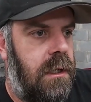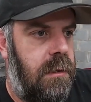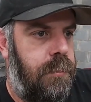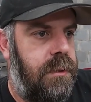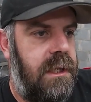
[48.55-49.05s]

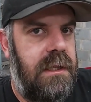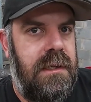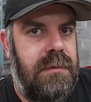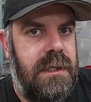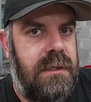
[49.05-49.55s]

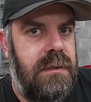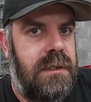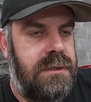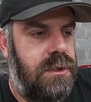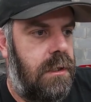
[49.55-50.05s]
completely redo
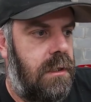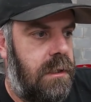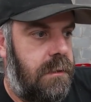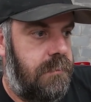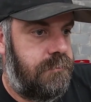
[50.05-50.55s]
this truck,